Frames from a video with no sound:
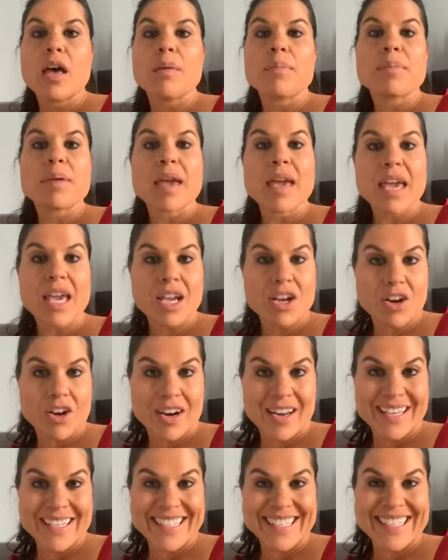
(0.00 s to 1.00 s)

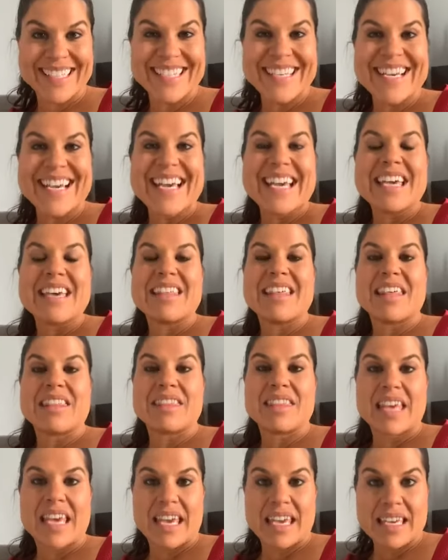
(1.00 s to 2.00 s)
apparent
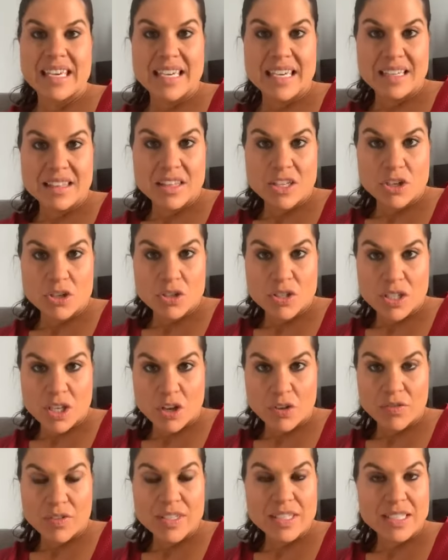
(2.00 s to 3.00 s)
that they get their
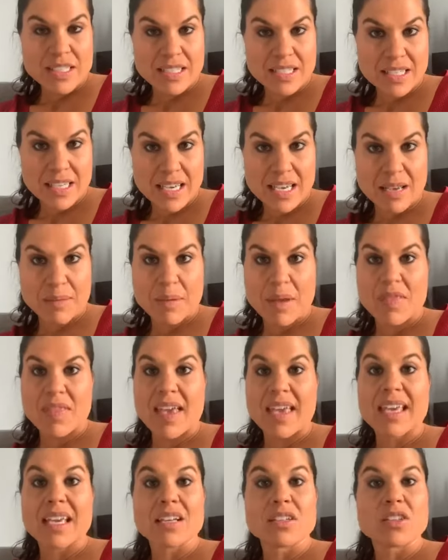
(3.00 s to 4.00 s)
self esteem and
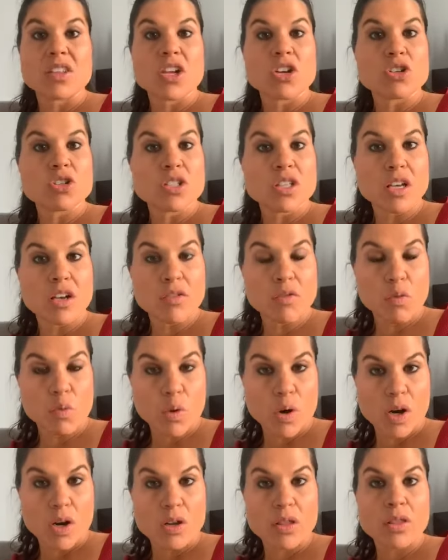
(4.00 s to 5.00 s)
they get their self
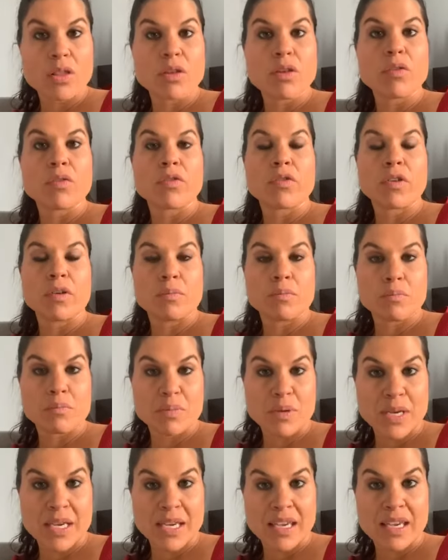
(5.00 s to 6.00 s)
worth from
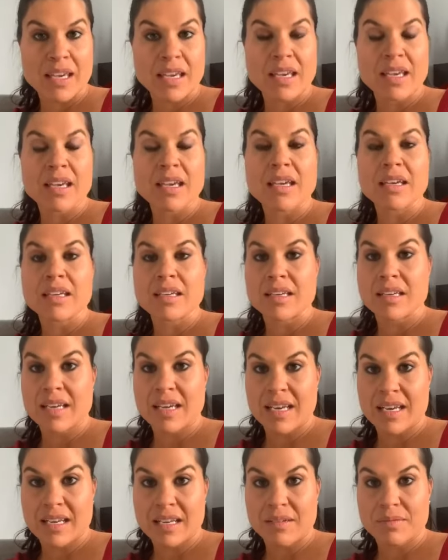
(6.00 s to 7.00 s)
being
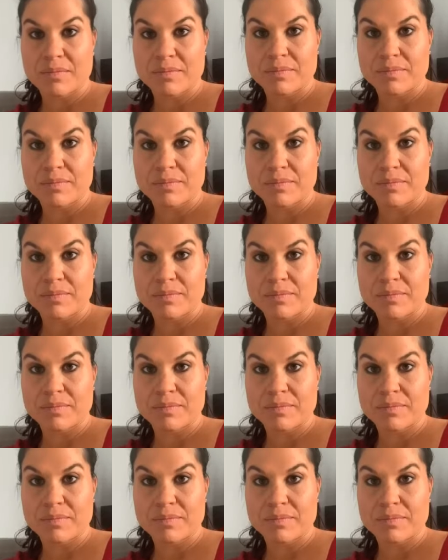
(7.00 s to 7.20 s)
needed.